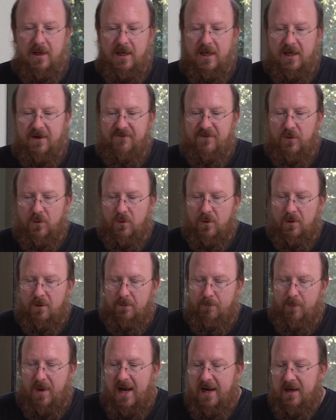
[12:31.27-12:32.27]
If your
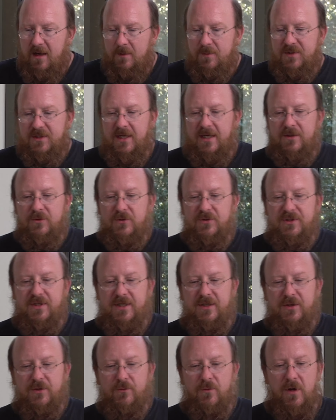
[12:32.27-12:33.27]
backup schedules
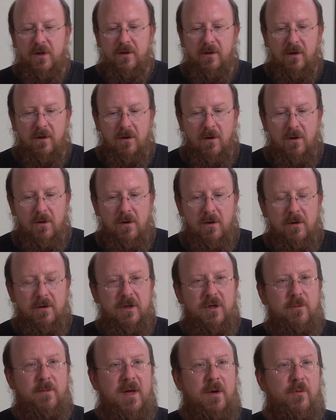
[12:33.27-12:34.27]
tend to run
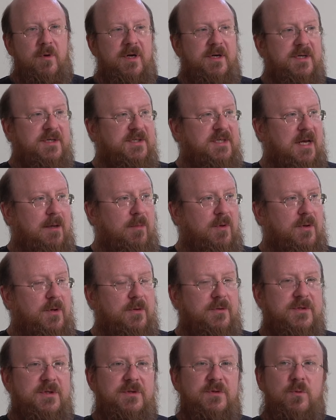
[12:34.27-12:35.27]
long, you may want to disable
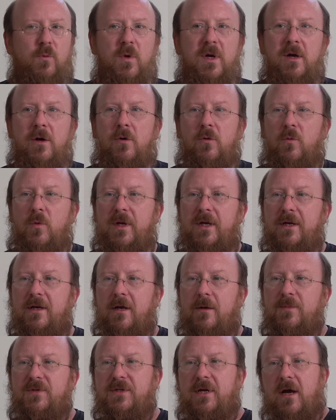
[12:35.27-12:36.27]
those as well. When it
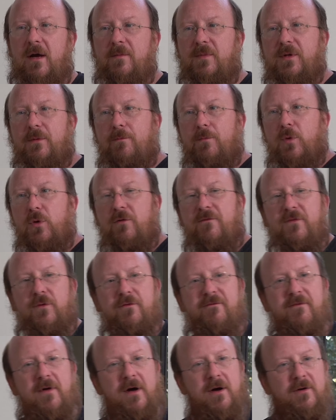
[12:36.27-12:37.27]
comes time to move your
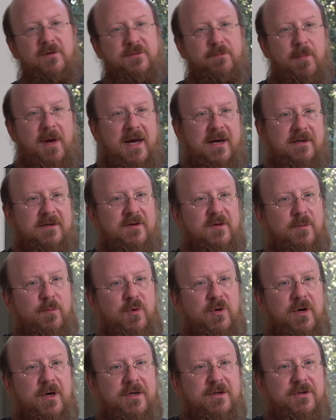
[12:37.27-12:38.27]
files back to the
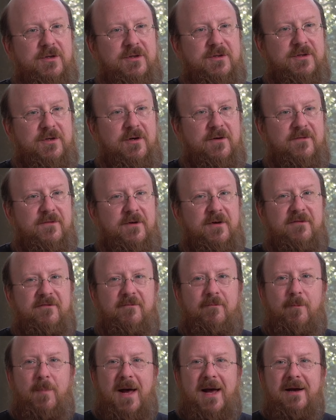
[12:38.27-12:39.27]
production server, if
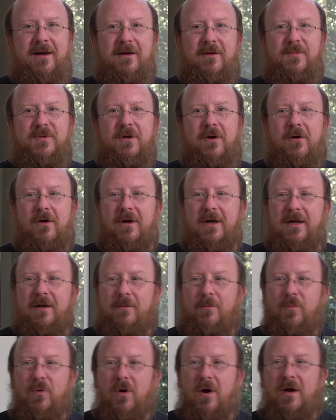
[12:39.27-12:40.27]
backups are
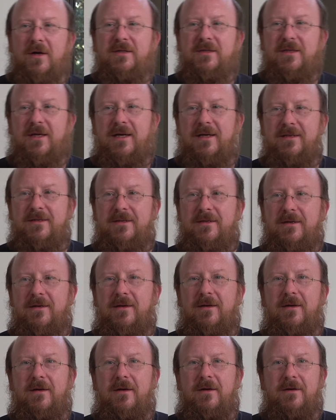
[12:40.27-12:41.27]
in process,
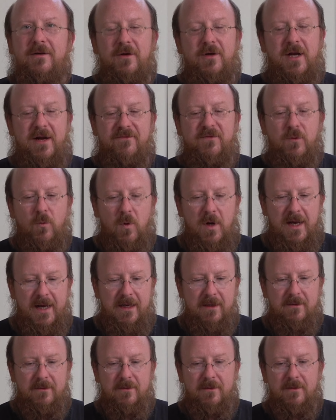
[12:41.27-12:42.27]
you're going to have to
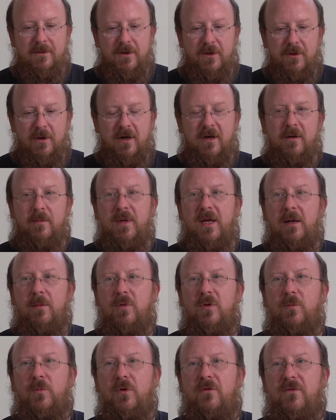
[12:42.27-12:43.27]
wait. You're not going to be
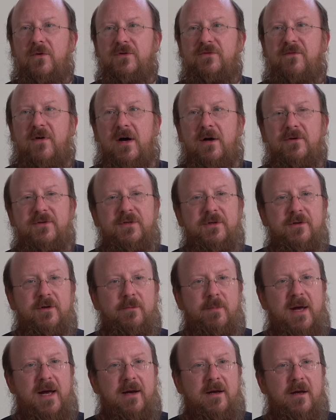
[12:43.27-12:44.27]
able to move those files till your
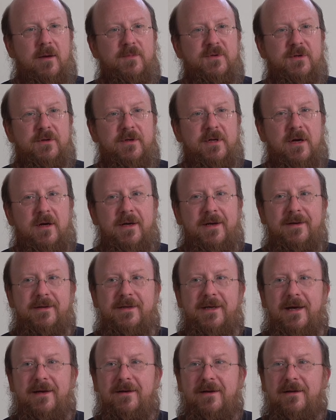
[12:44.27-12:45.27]
backups are done, and
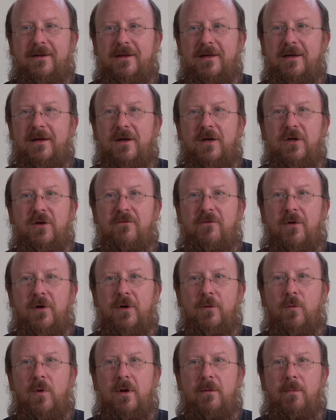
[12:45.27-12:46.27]
technically you've
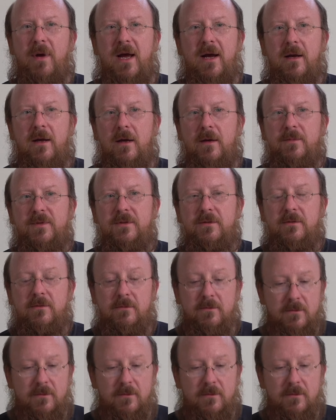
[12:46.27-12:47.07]
already run backups.